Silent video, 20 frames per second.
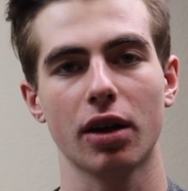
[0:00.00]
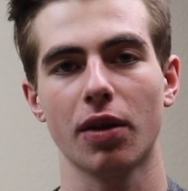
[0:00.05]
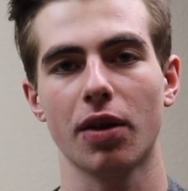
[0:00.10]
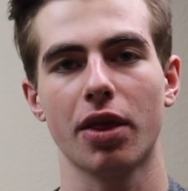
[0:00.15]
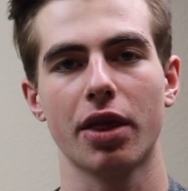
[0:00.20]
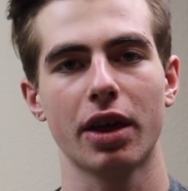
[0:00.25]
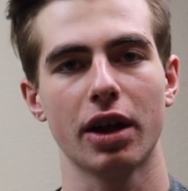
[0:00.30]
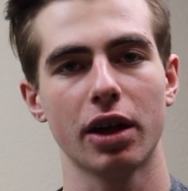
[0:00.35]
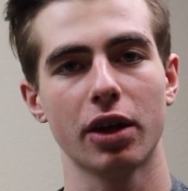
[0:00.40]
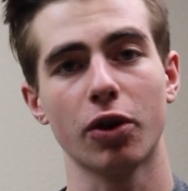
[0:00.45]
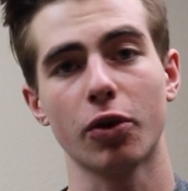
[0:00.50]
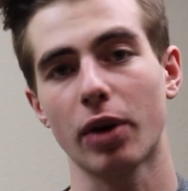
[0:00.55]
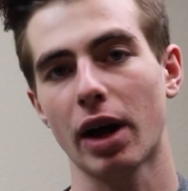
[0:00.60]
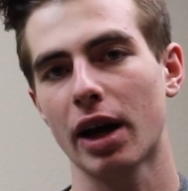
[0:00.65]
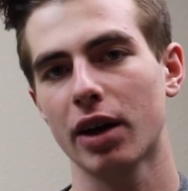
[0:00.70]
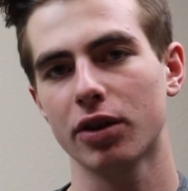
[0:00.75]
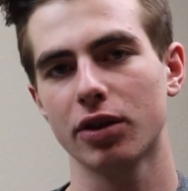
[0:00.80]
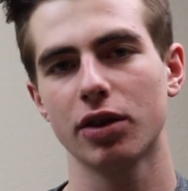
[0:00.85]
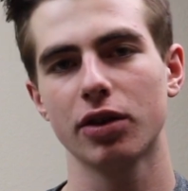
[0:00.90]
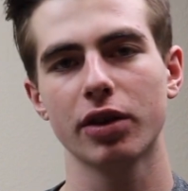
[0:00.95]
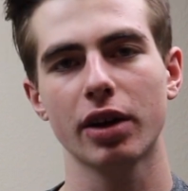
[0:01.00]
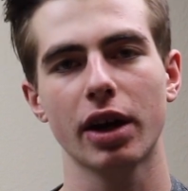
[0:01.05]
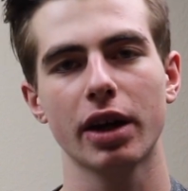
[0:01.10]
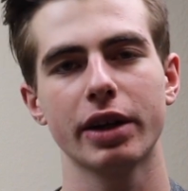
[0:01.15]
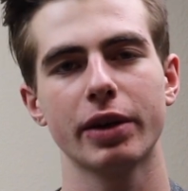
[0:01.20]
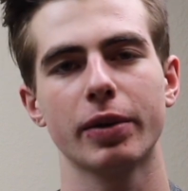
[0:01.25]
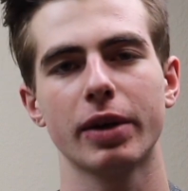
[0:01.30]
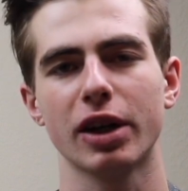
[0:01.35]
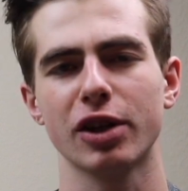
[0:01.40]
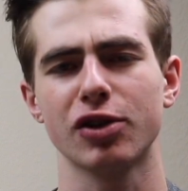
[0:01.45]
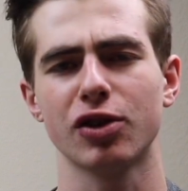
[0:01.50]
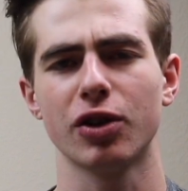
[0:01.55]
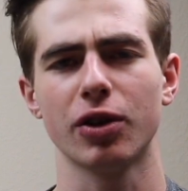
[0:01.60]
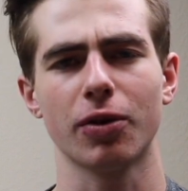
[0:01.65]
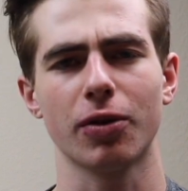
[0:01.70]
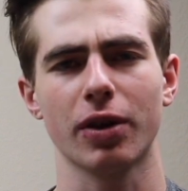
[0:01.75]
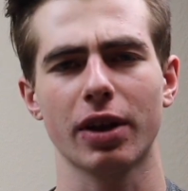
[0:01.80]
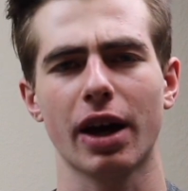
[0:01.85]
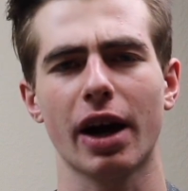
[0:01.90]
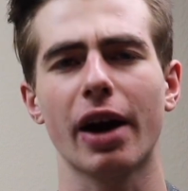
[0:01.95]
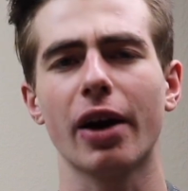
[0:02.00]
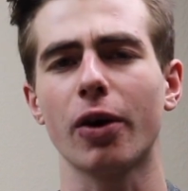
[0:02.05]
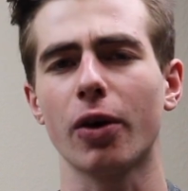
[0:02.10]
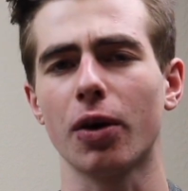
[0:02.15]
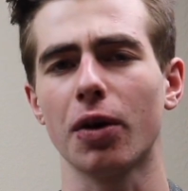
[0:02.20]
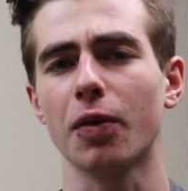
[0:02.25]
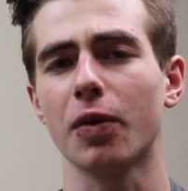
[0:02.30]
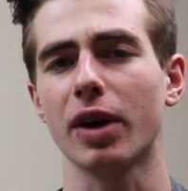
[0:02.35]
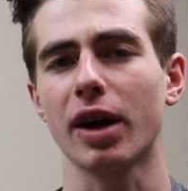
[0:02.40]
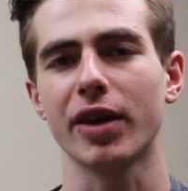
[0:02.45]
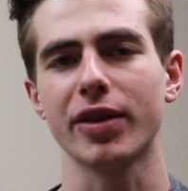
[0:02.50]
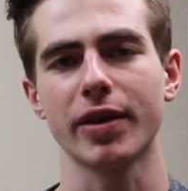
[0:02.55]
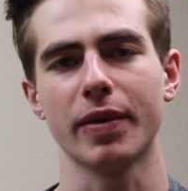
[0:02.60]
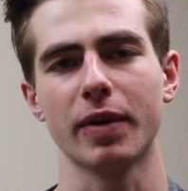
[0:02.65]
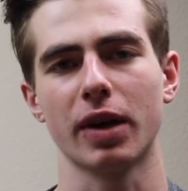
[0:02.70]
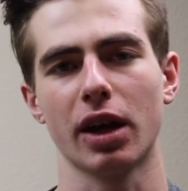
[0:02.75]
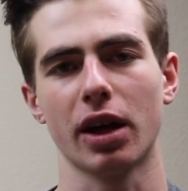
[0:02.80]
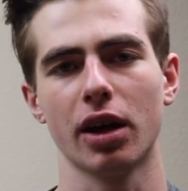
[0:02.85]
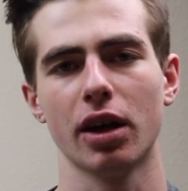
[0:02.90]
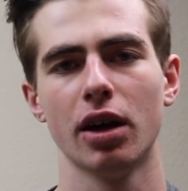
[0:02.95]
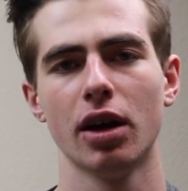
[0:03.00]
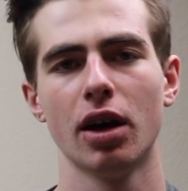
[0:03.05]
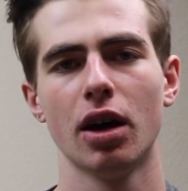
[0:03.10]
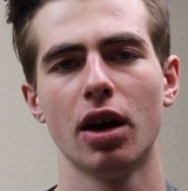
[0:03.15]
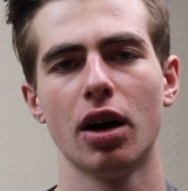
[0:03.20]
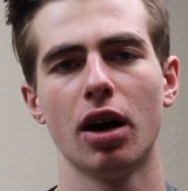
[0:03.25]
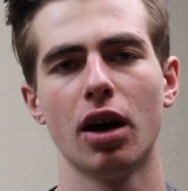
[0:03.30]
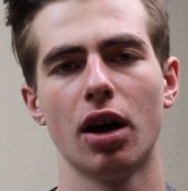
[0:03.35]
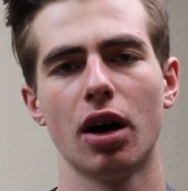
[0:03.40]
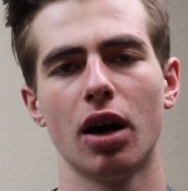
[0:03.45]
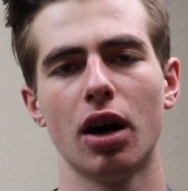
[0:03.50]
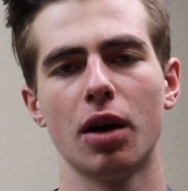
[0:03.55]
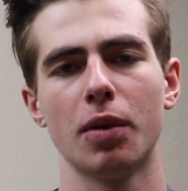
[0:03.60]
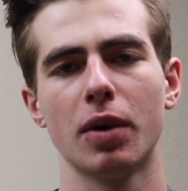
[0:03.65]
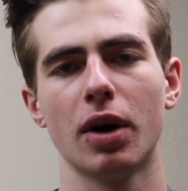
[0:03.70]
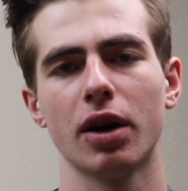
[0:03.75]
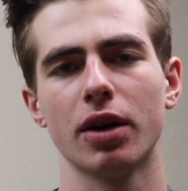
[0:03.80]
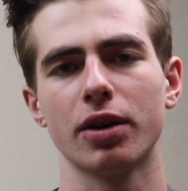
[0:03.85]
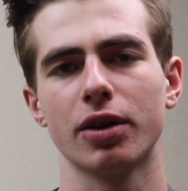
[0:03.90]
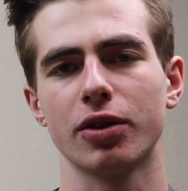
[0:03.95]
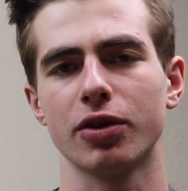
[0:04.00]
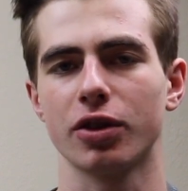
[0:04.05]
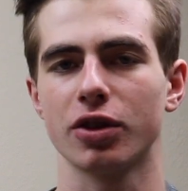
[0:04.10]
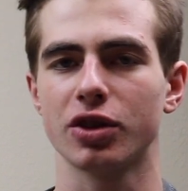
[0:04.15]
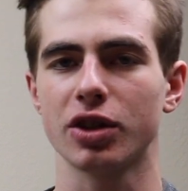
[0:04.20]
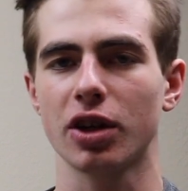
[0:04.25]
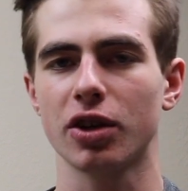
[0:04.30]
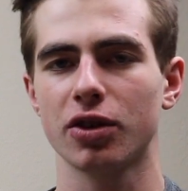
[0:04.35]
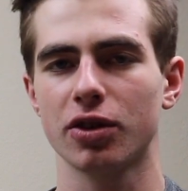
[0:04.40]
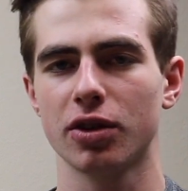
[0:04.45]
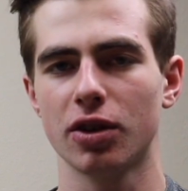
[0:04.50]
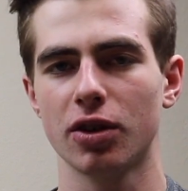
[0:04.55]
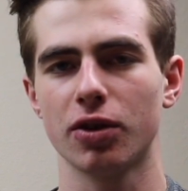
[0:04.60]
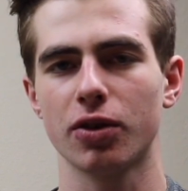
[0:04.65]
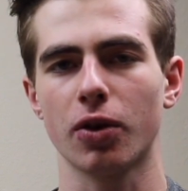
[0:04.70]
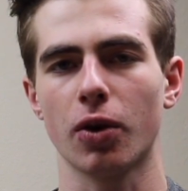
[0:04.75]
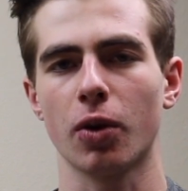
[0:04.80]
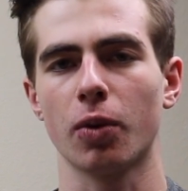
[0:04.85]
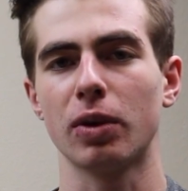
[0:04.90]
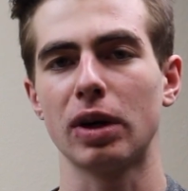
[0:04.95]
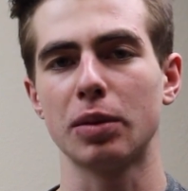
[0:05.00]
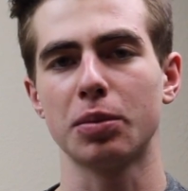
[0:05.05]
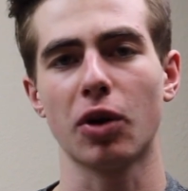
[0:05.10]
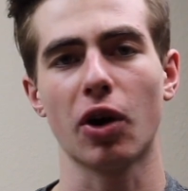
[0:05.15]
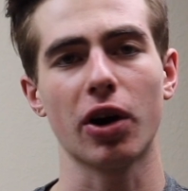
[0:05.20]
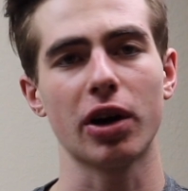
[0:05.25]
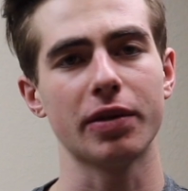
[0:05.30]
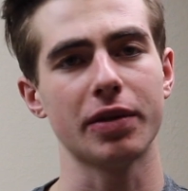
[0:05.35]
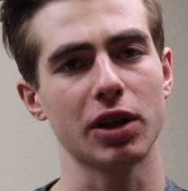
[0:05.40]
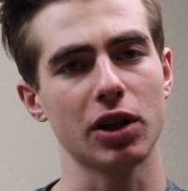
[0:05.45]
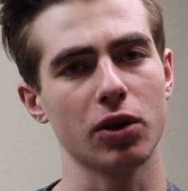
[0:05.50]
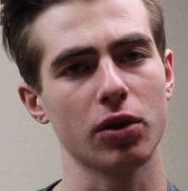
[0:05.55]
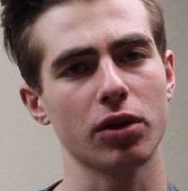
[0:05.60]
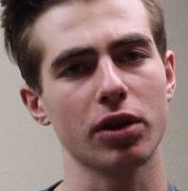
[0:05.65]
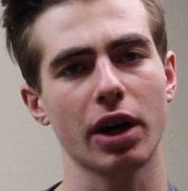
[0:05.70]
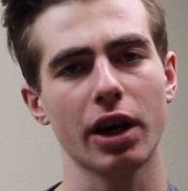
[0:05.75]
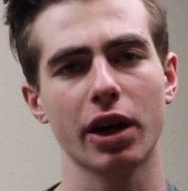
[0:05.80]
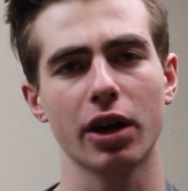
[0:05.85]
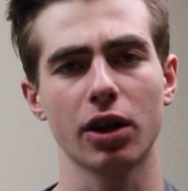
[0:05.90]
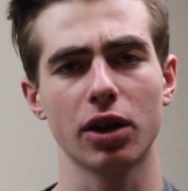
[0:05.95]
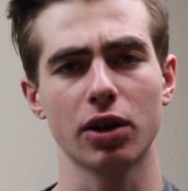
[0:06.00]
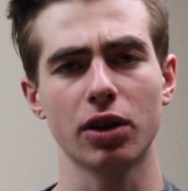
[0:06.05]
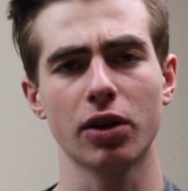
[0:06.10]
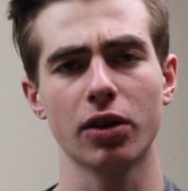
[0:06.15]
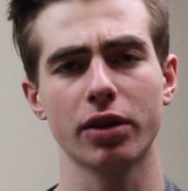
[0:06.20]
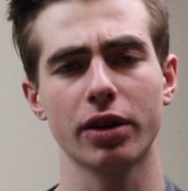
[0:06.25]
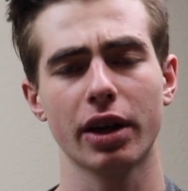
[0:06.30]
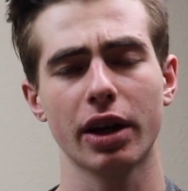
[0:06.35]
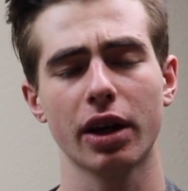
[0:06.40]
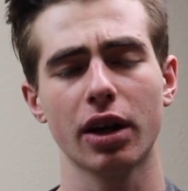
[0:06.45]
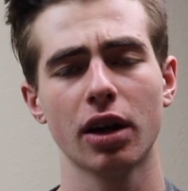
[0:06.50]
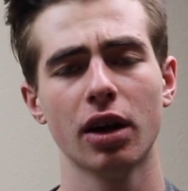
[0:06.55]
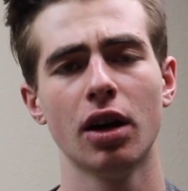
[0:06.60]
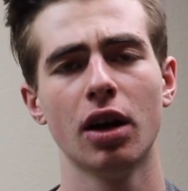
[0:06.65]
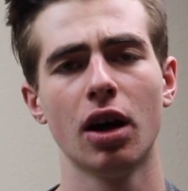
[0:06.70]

of the grass design and what I should do for that, or if you guys have any um, other suggestions or what part of it you like or you don't like.